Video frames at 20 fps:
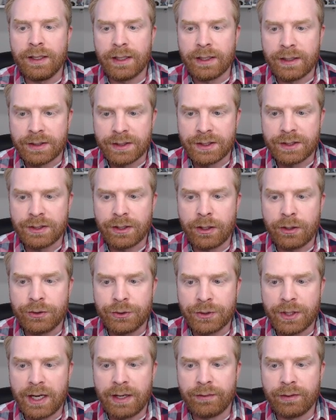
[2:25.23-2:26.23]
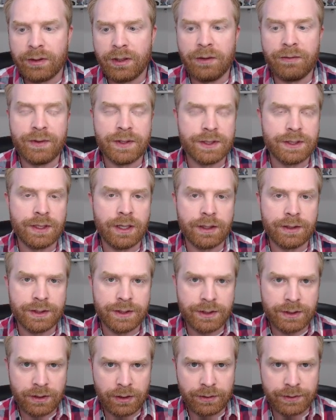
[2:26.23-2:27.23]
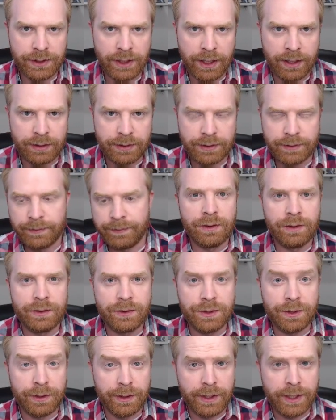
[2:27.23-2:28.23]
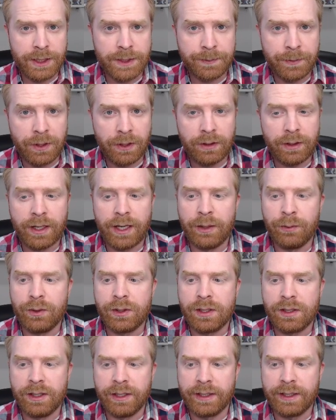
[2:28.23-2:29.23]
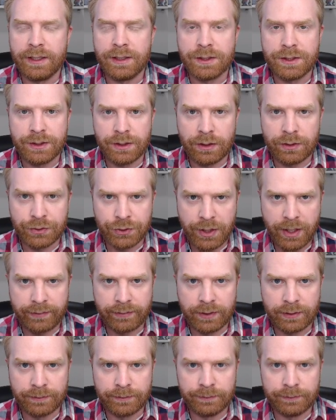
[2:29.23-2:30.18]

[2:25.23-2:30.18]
Install driver if it's not installed yet. So the next part, I will click install driver.